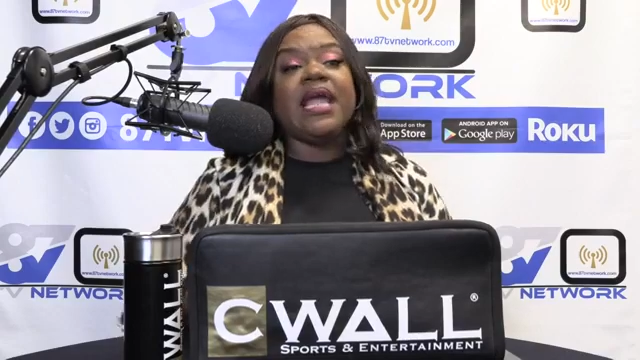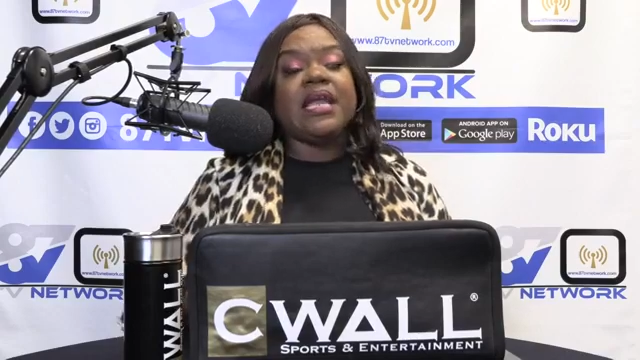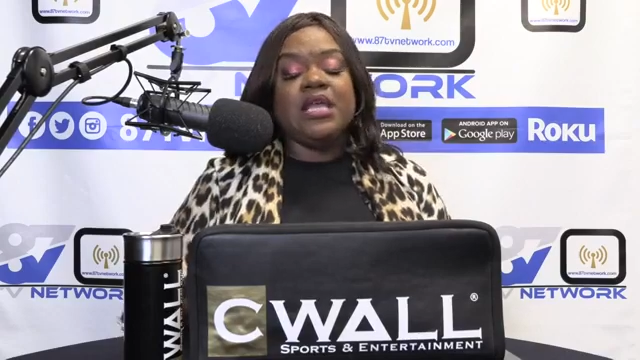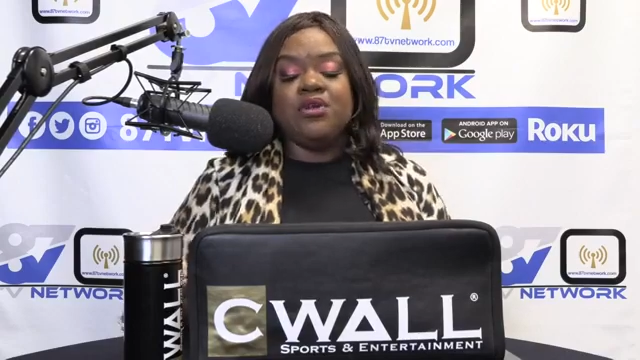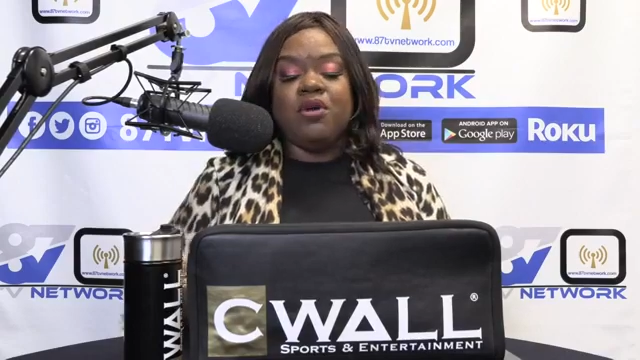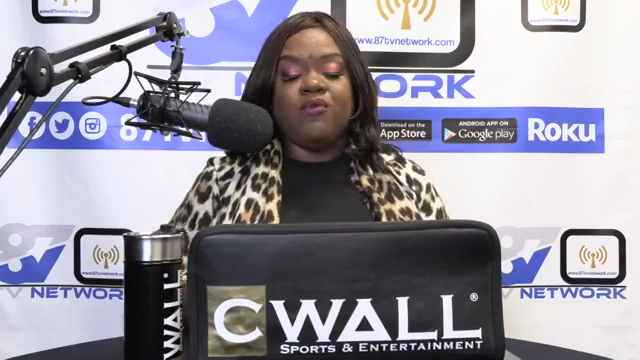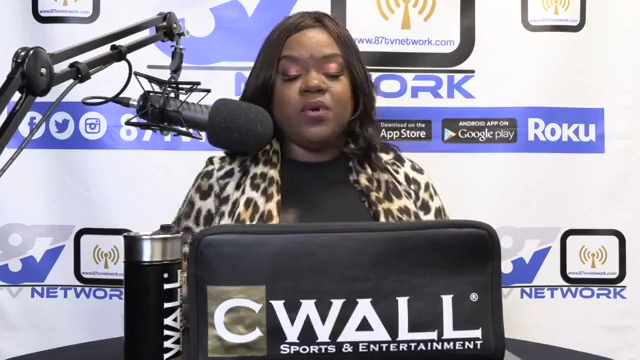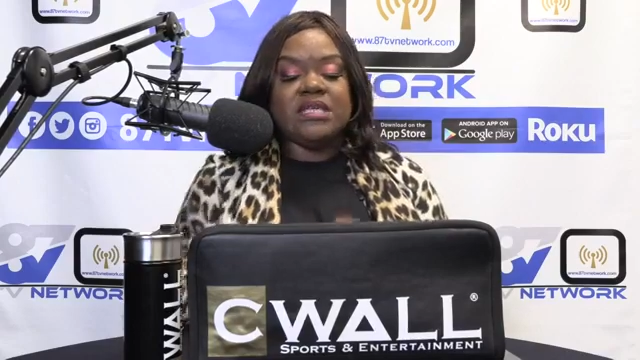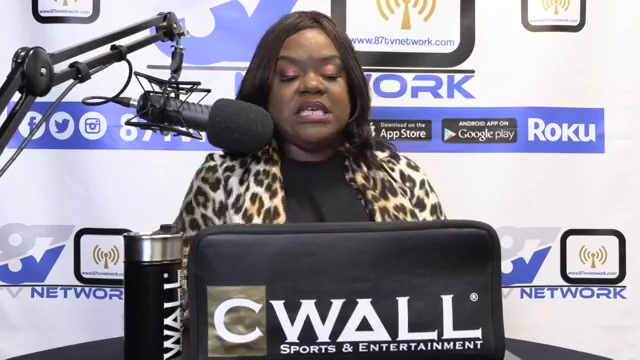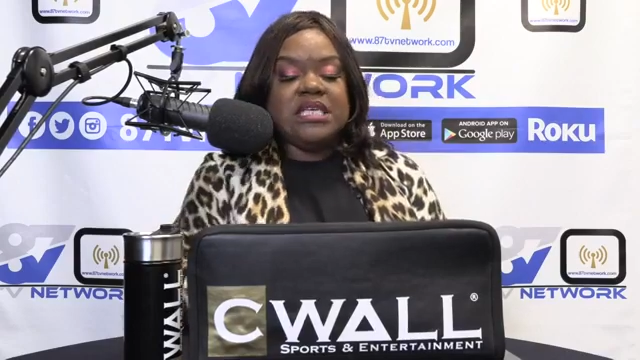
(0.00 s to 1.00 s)
And, of
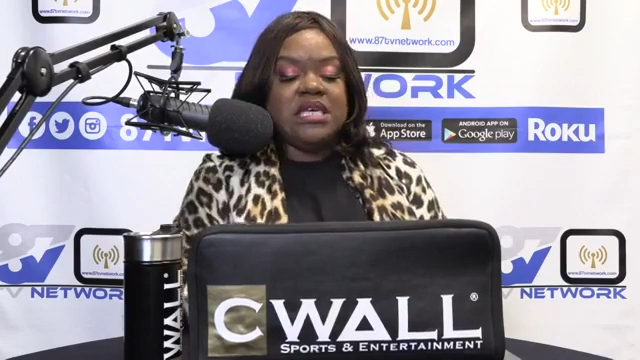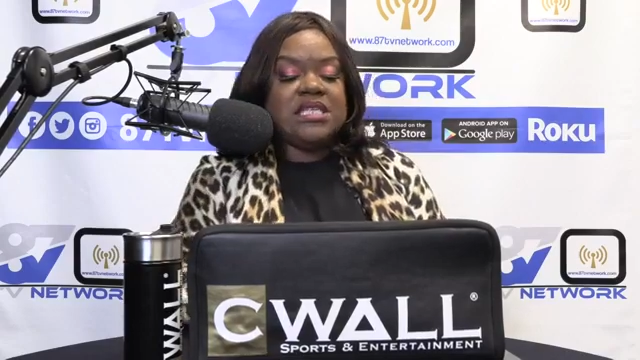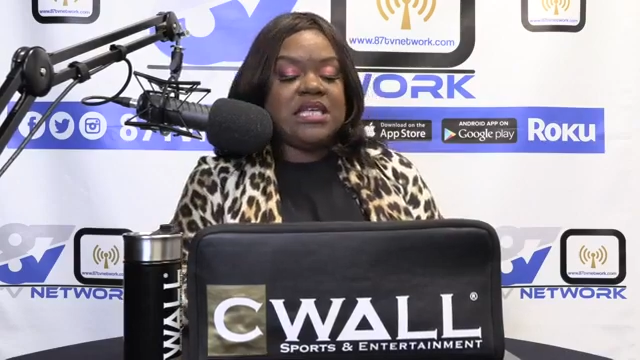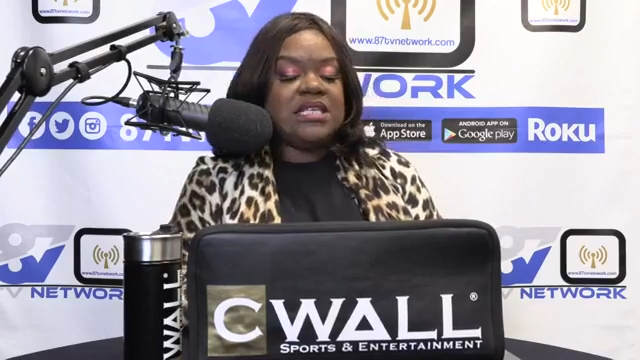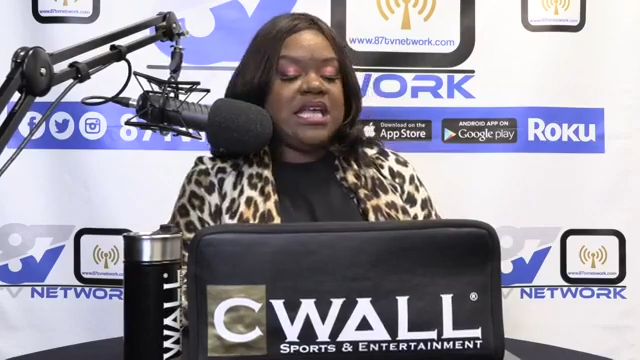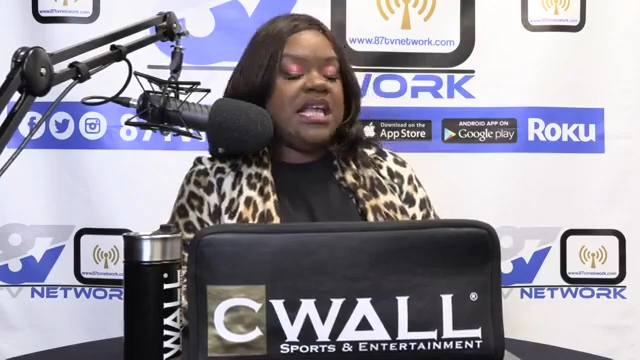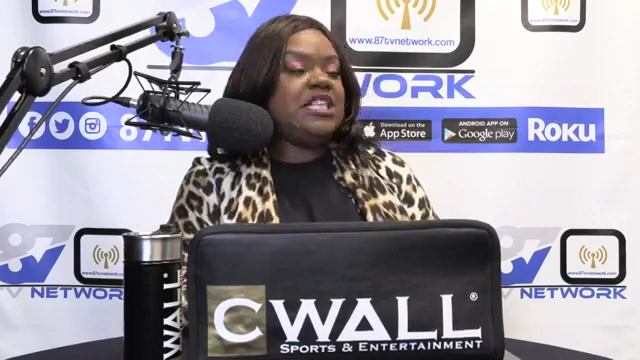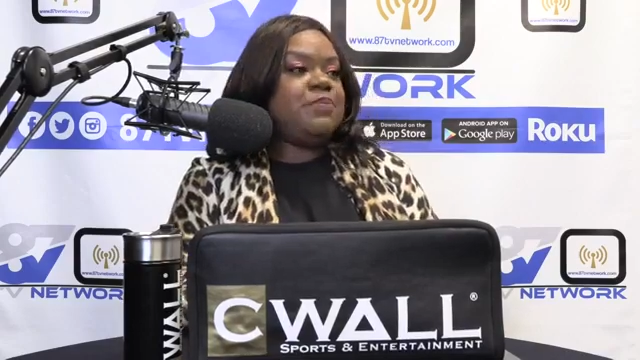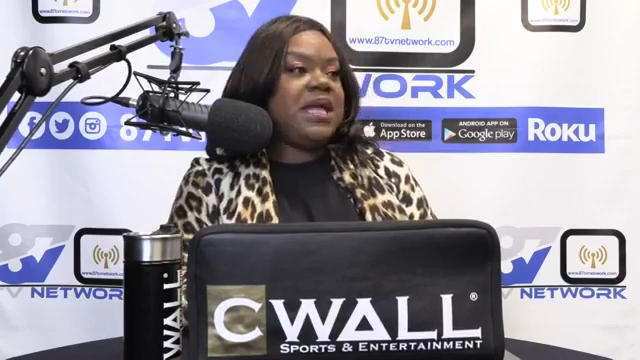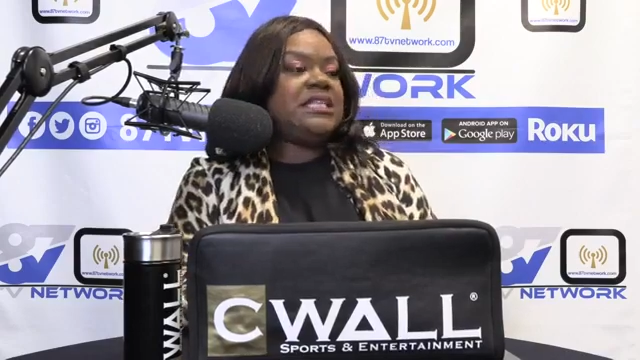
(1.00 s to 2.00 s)
course, he says that he
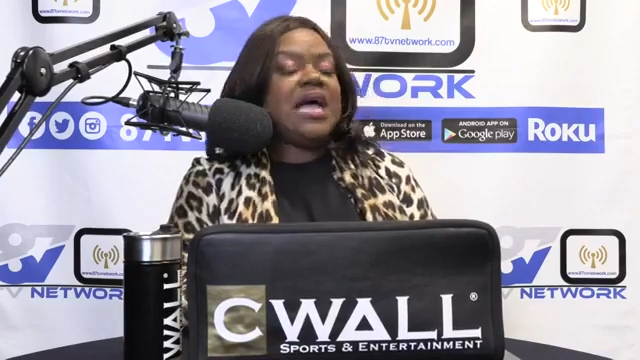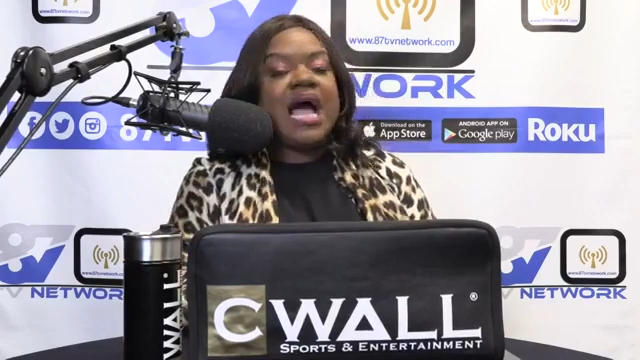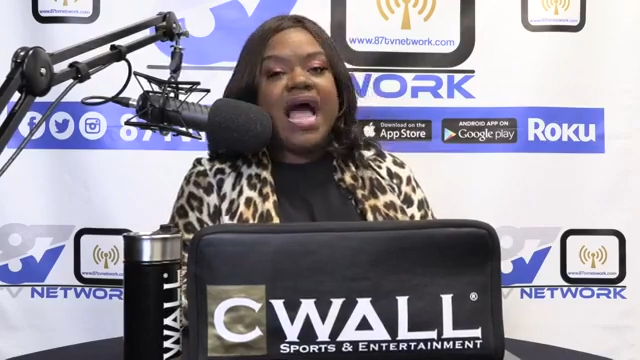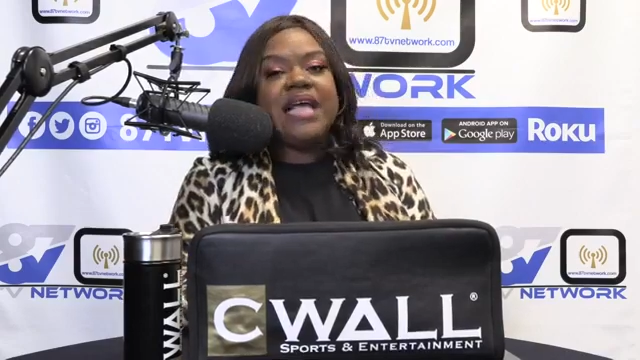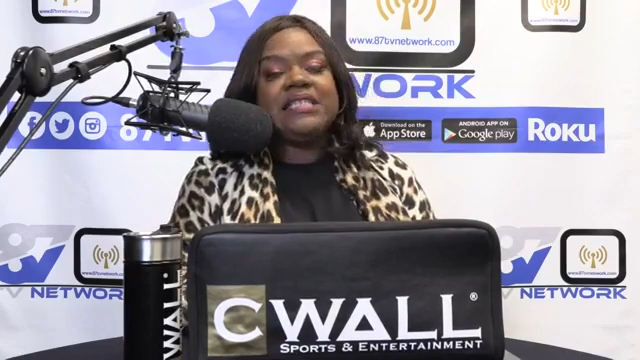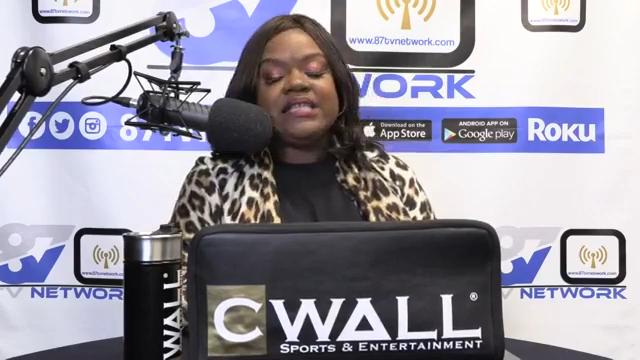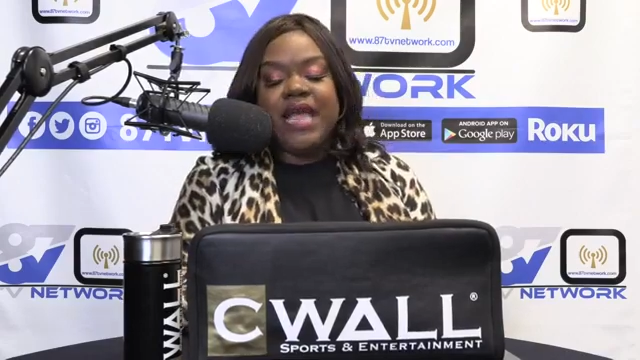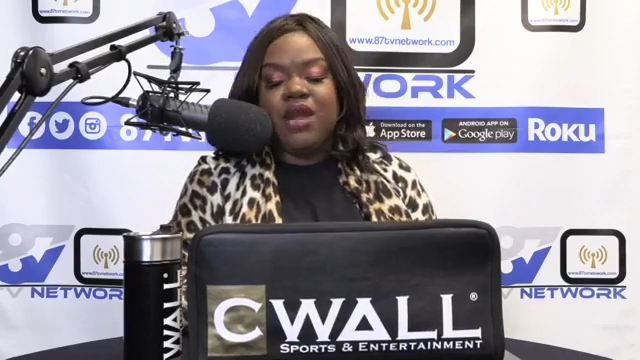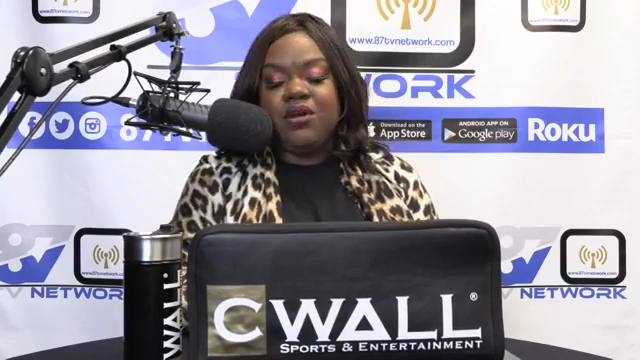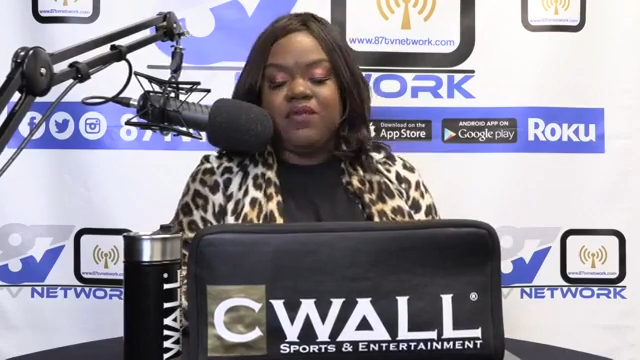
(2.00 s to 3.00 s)
expects the highest
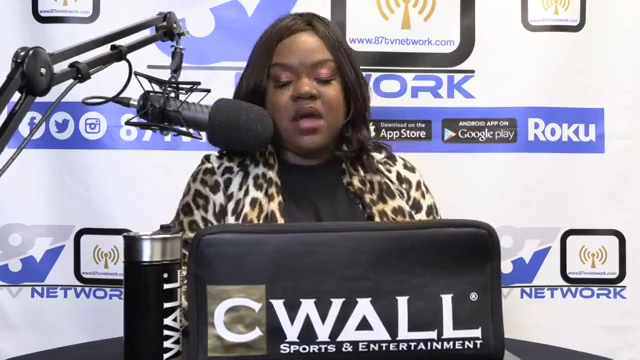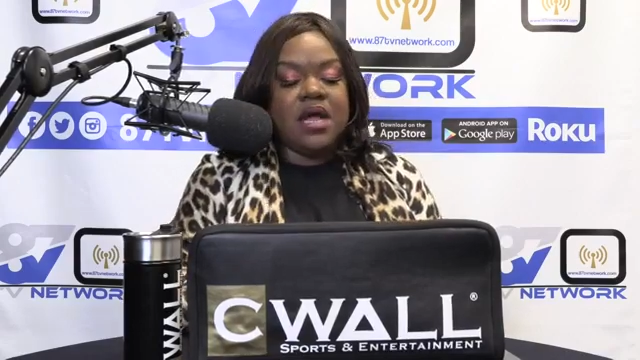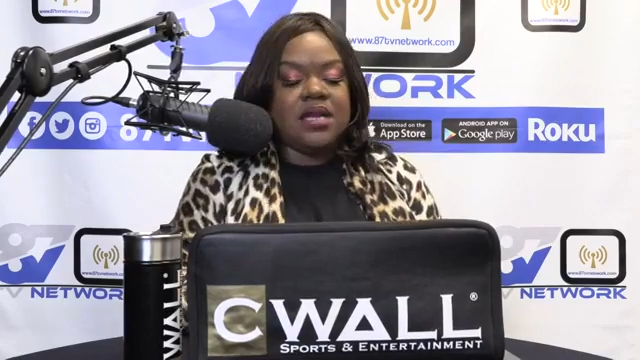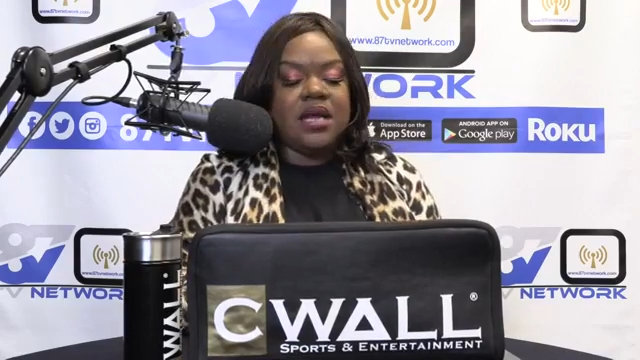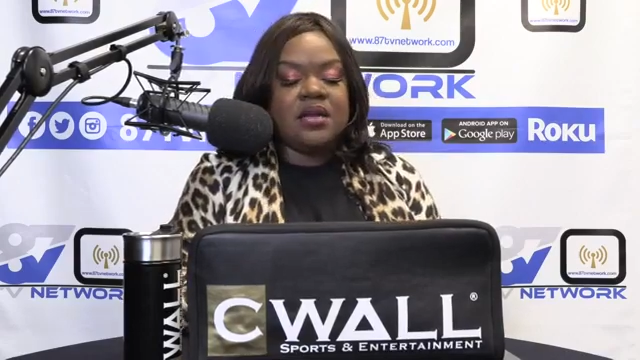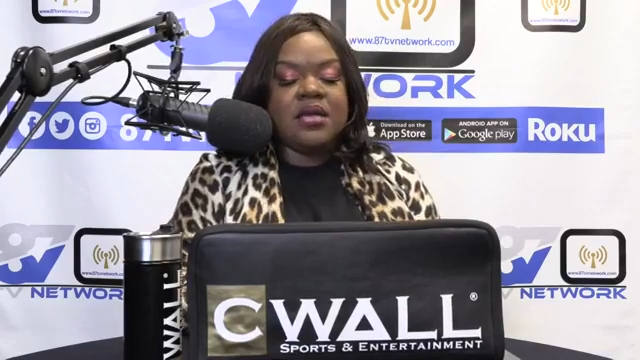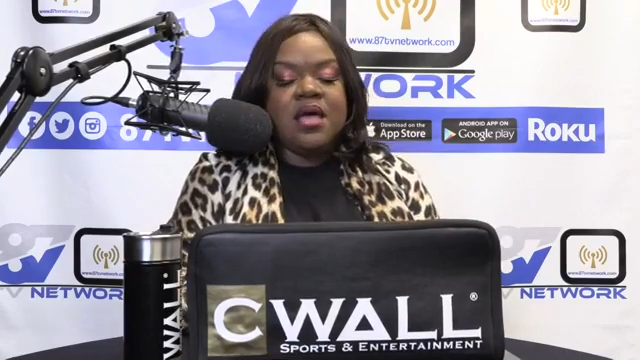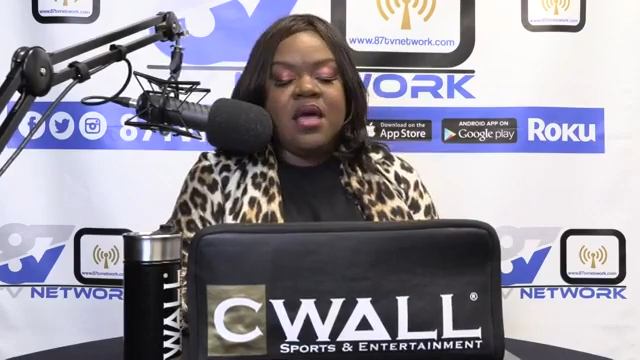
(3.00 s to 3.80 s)
standard of conduct